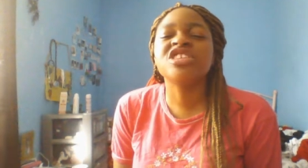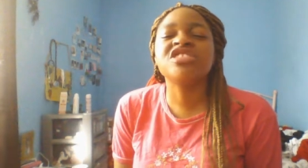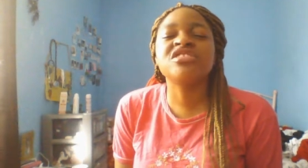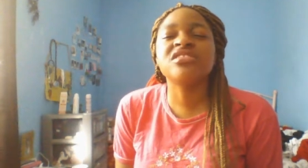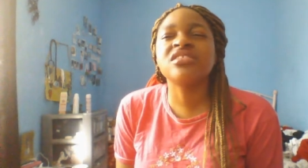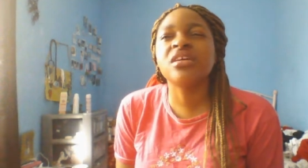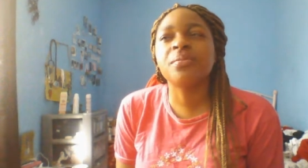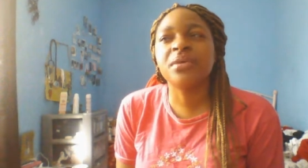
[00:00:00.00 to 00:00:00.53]

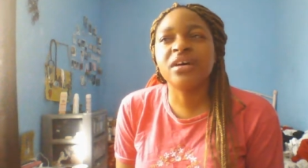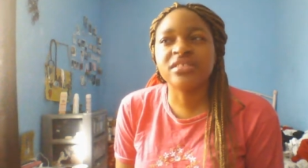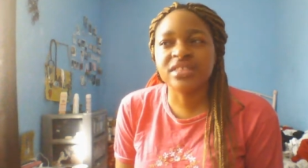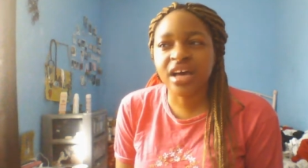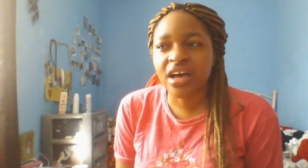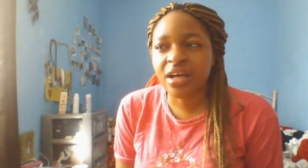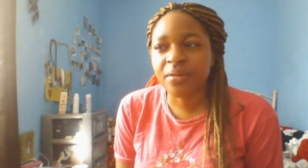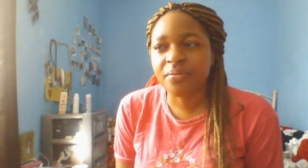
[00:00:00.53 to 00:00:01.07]
we're just using up
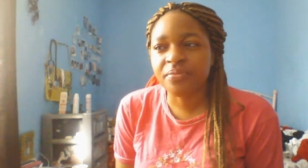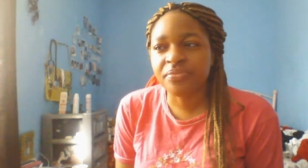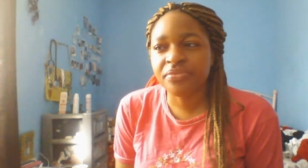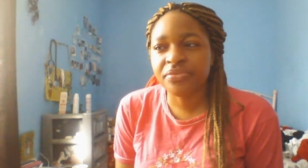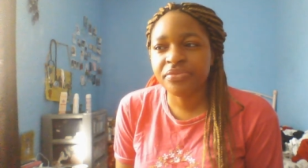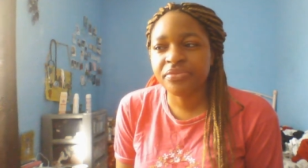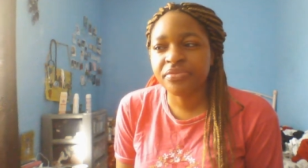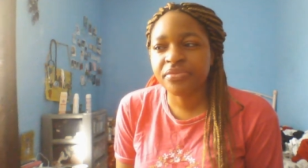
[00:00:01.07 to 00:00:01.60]
our
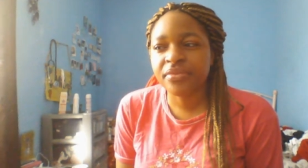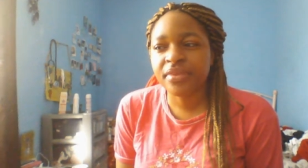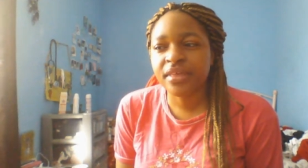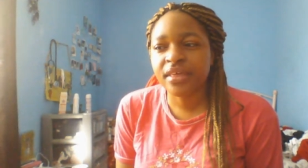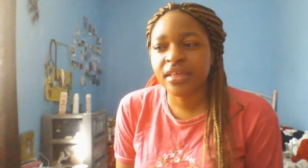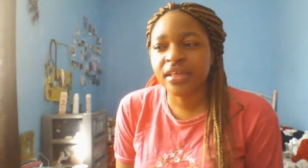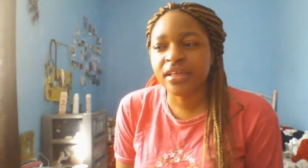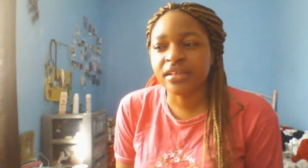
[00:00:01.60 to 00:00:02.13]
time
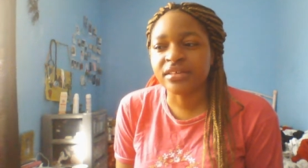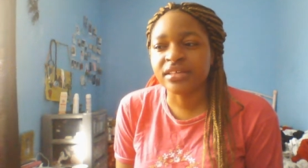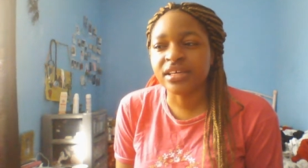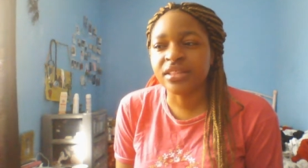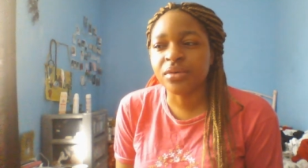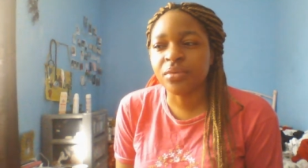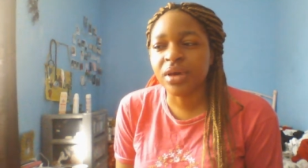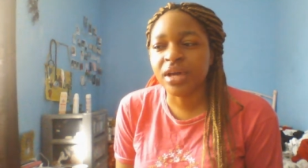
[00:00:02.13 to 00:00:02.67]

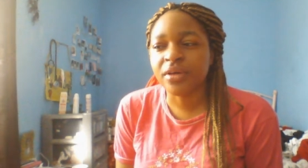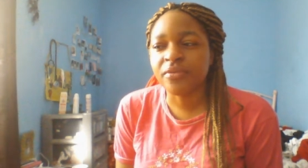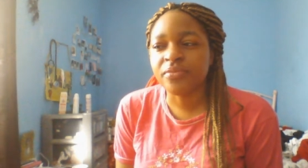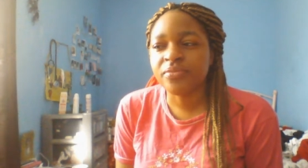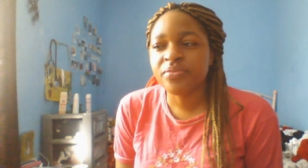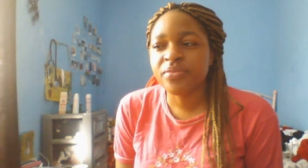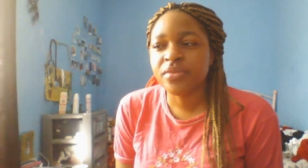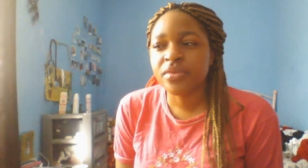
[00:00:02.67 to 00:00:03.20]
because either
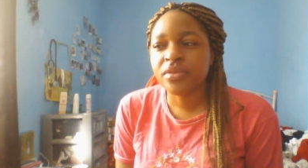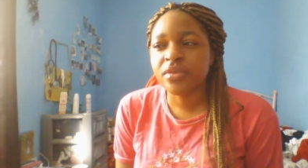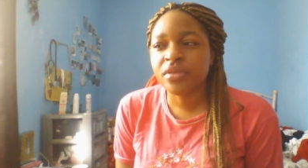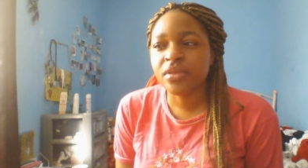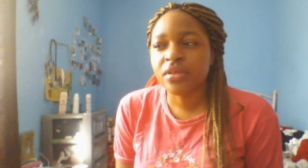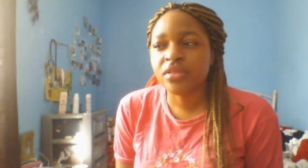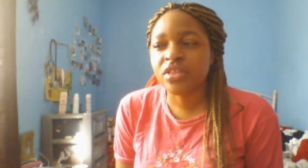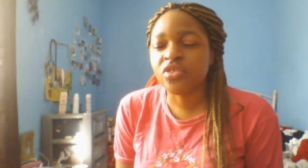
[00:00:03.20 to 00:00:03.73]
way,
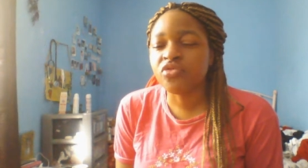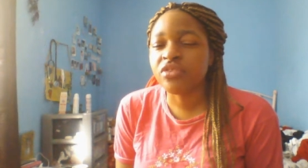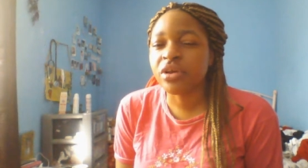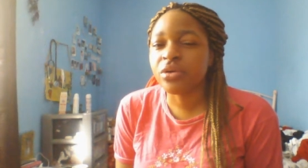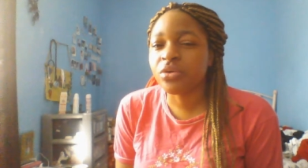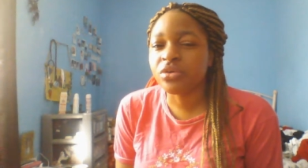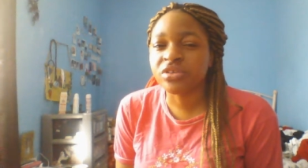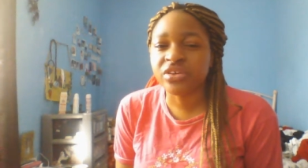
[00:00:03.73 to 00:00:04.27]

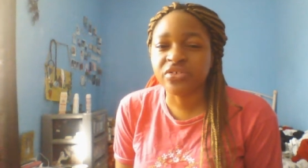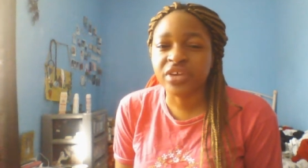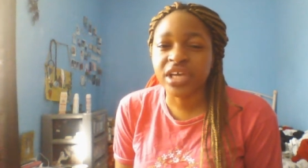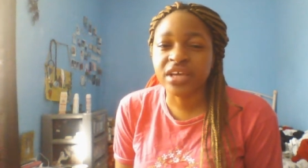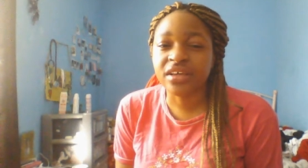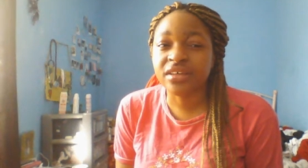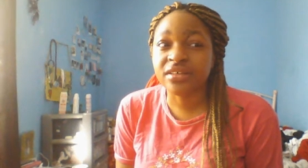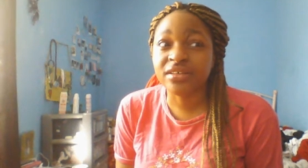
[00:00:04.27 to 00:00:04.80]
degree or no
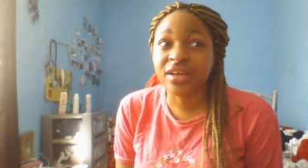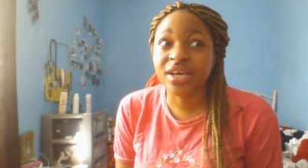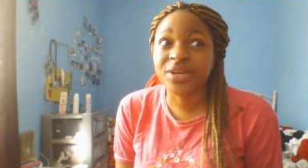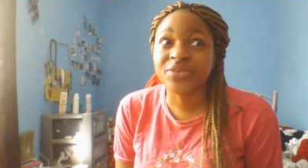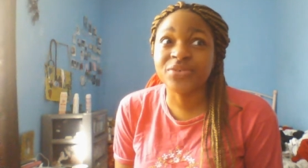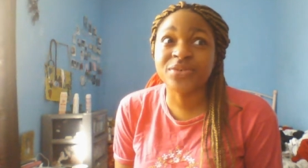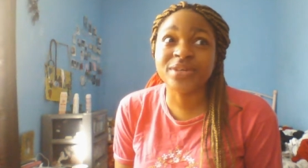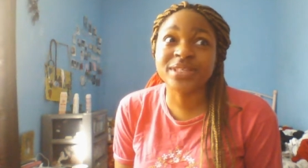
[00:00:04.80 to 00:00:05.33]
degree,
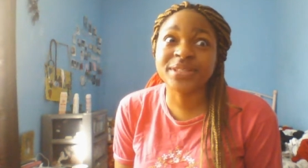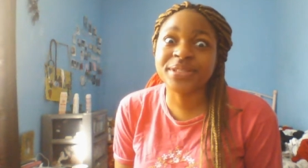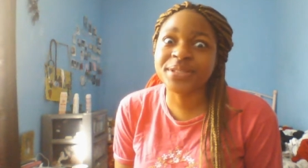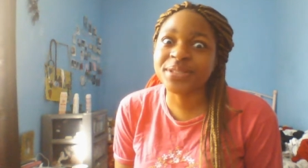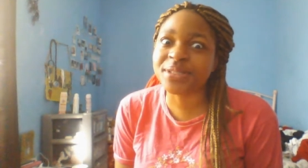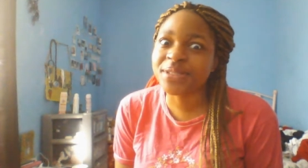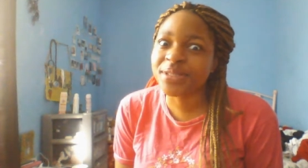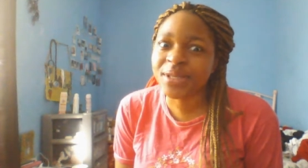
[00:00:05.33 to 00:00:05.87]

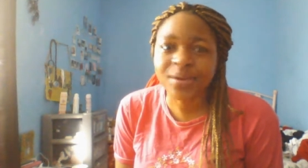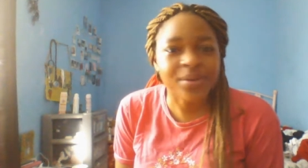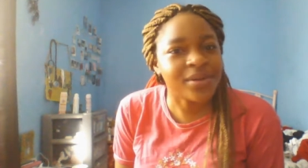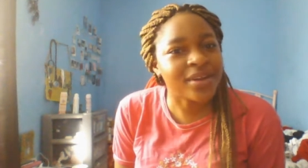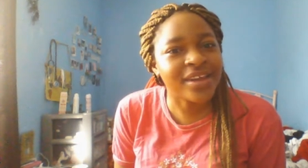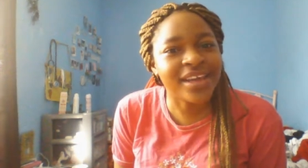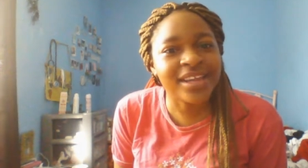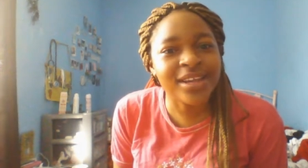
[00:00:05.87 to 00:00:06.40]
everyone's
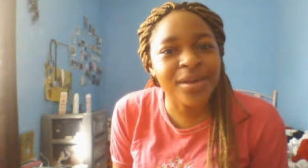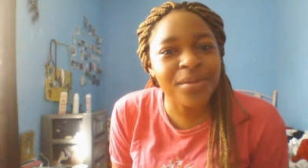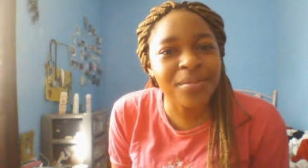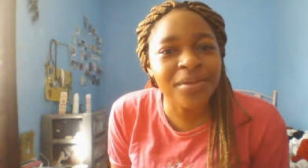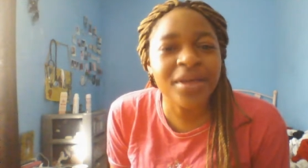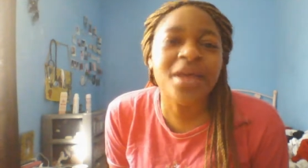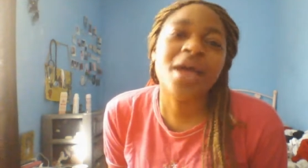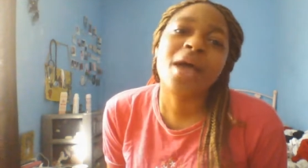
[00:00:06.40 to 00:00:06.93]
still gonna
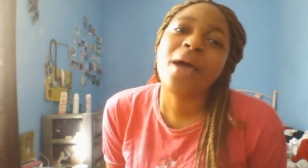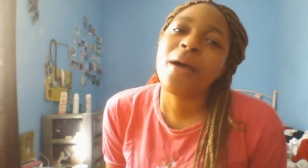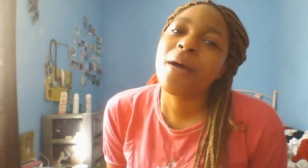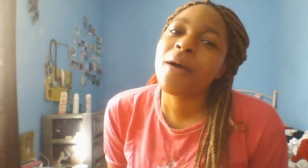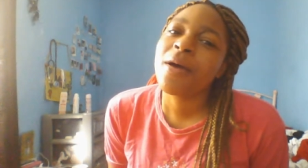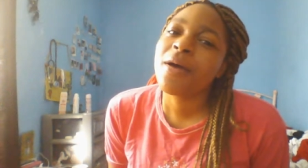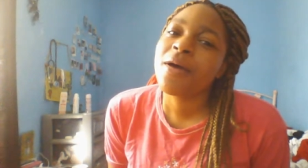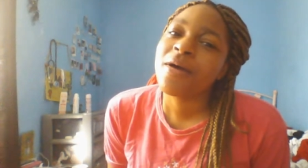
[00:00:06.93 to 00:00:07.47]
end up
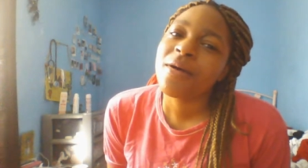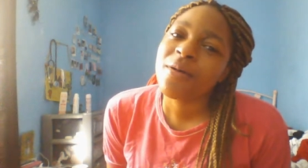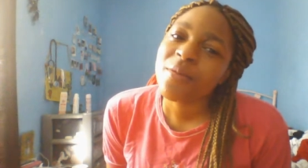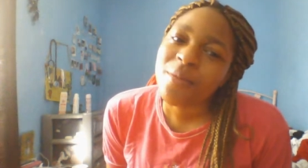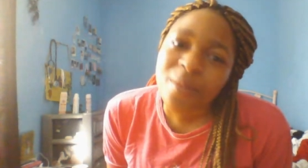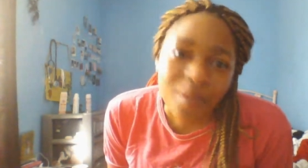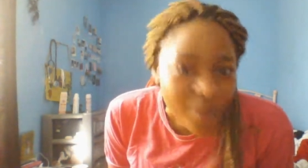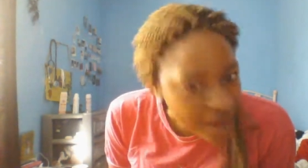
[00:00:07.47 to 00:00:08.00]

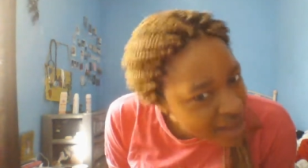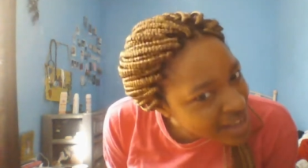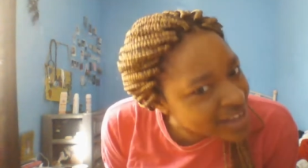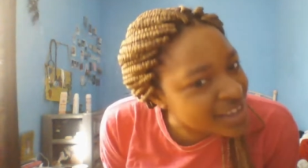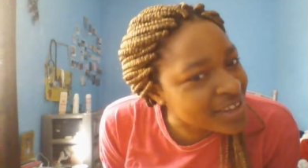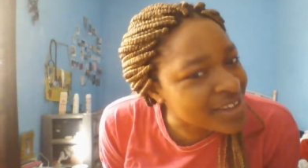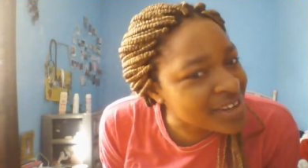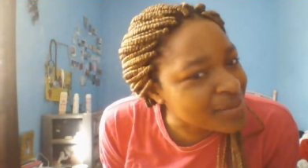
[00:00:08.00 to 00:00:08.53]

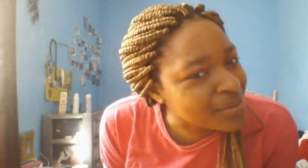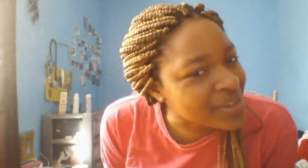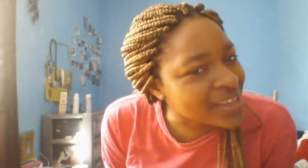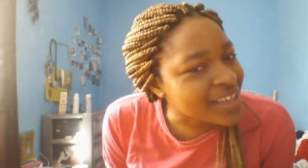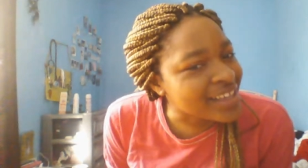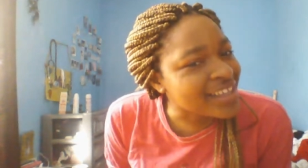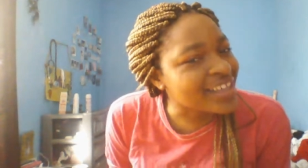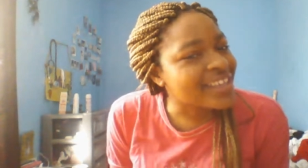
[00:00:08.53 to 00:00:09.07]
where they're
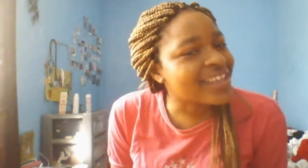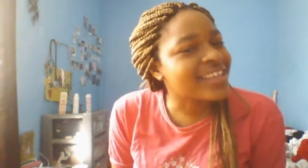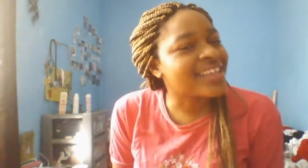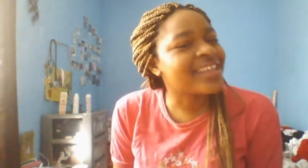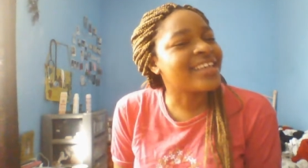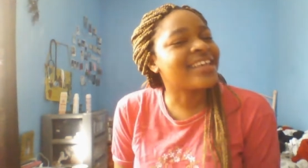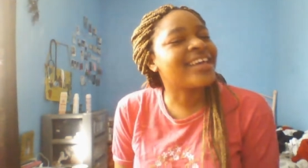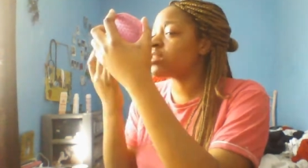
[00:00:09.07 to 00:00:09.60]
gonna
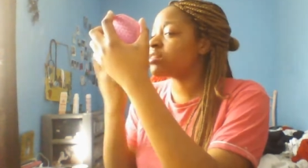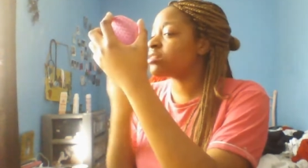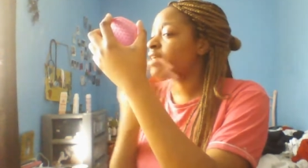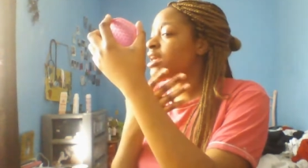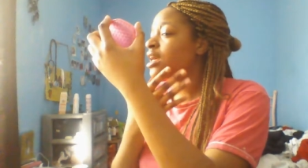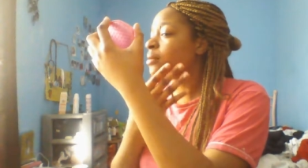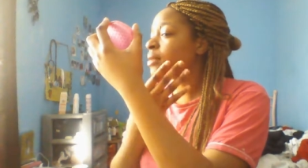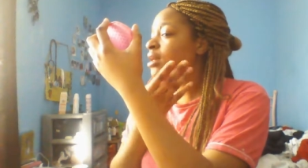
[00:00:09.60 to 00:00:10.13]
be. I
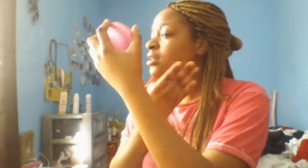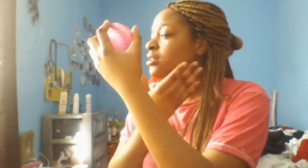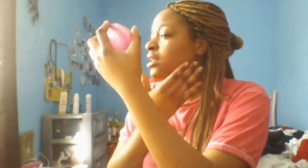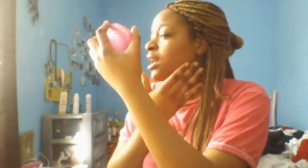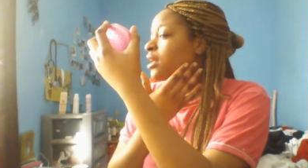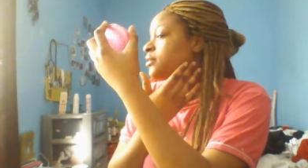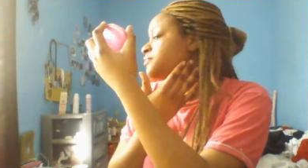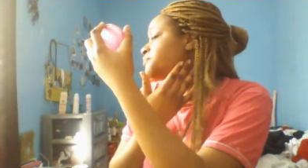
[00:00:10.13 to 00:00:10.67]
don't want to think
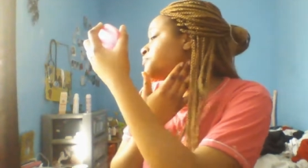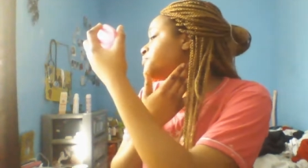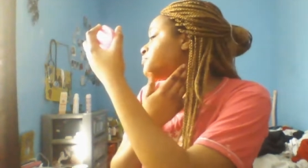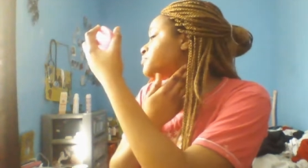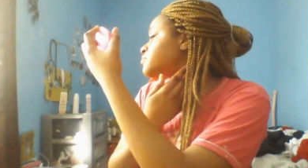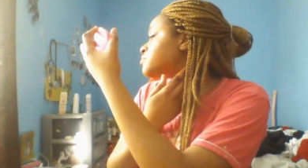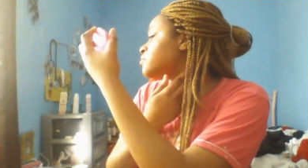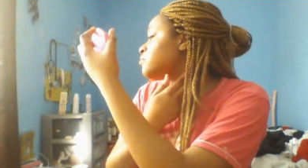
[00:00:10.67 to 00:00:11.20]
about
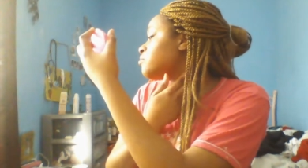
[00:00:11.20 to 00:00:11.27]
that.